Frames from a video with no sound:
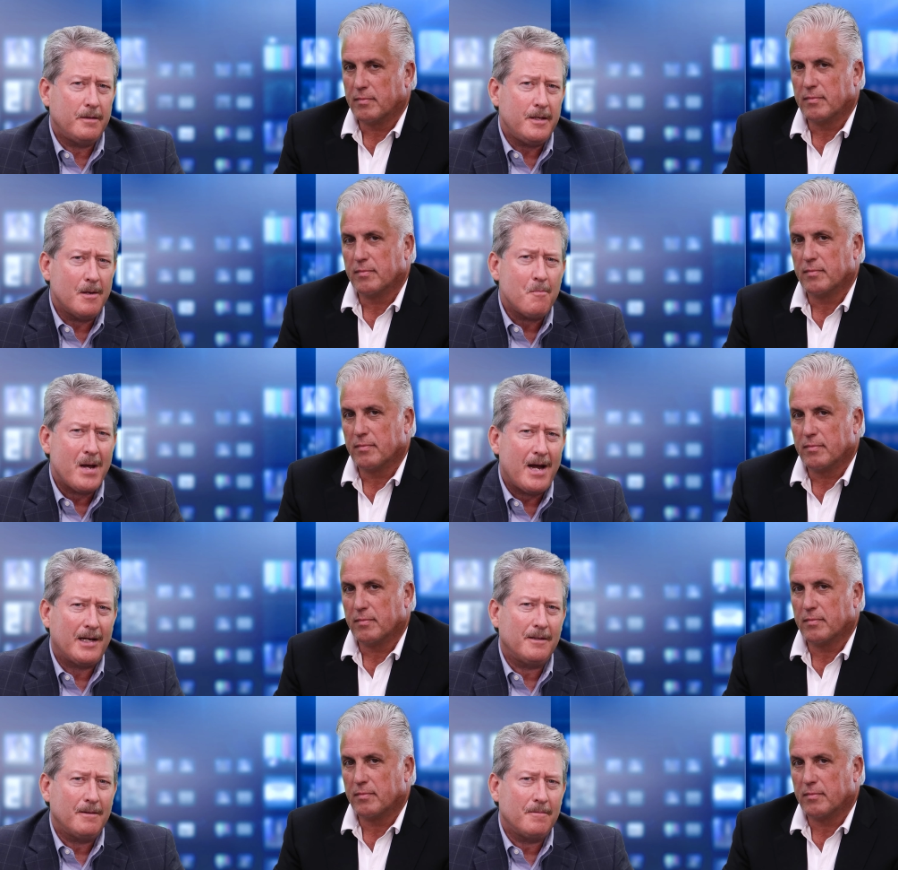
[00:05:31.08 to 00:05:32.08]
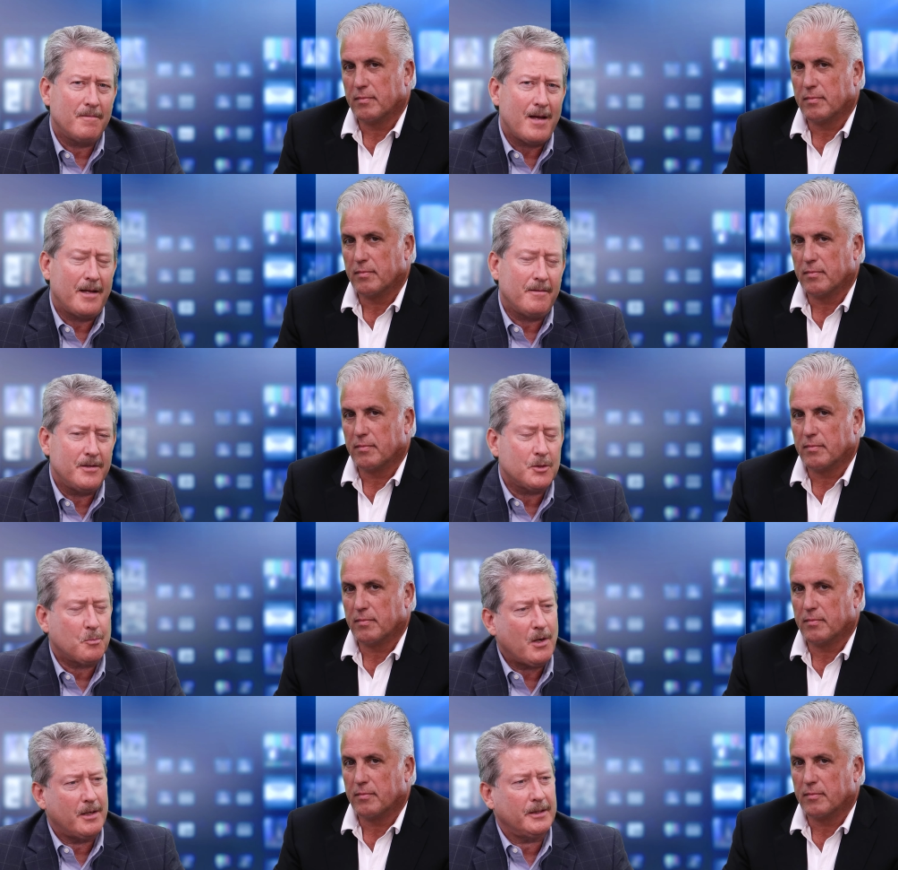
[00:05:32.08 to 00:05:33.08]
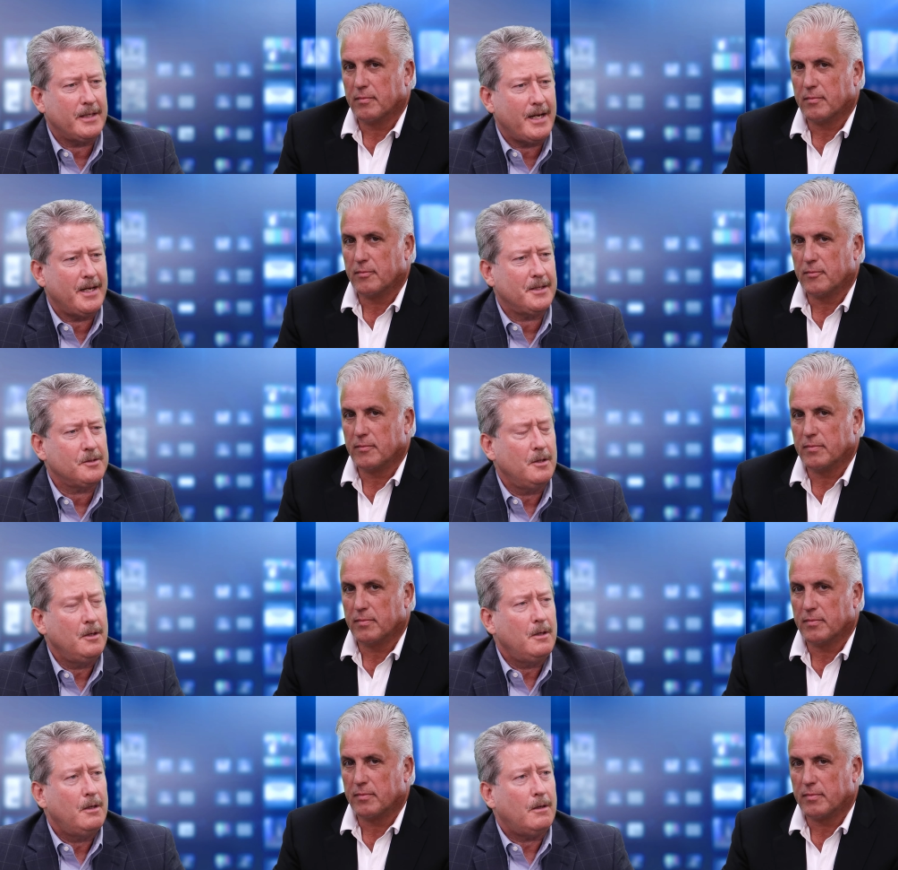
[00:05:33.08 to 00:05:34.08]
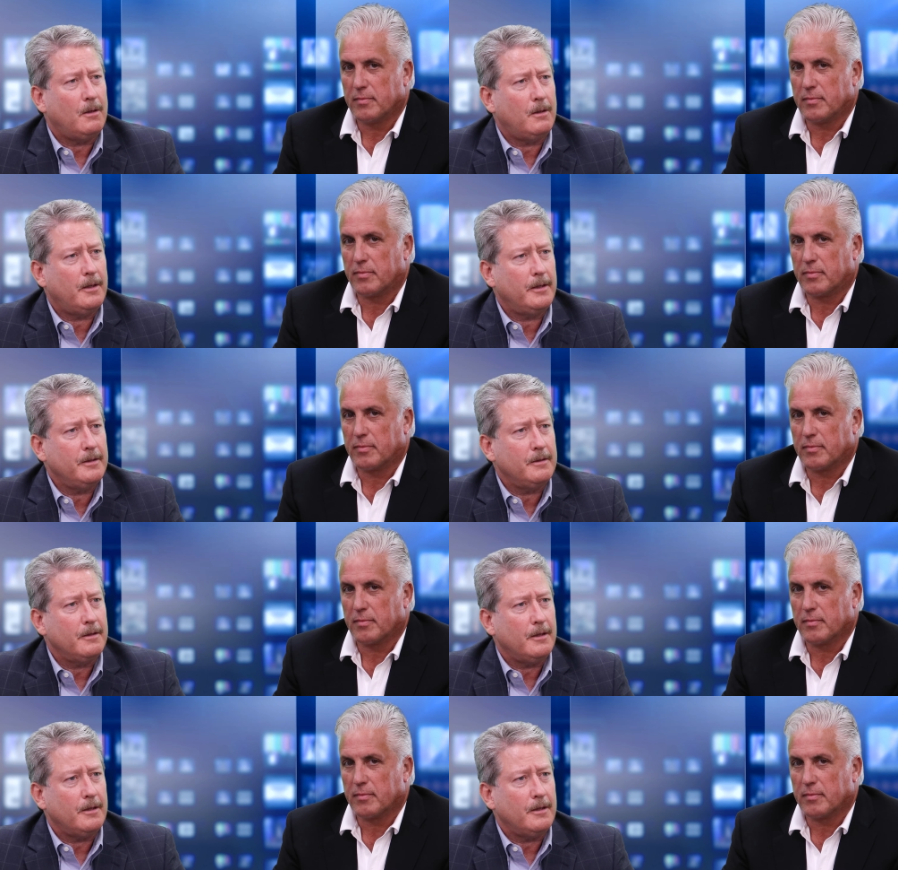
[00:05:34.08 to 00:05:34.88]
Speaker 1: the impact that this product has on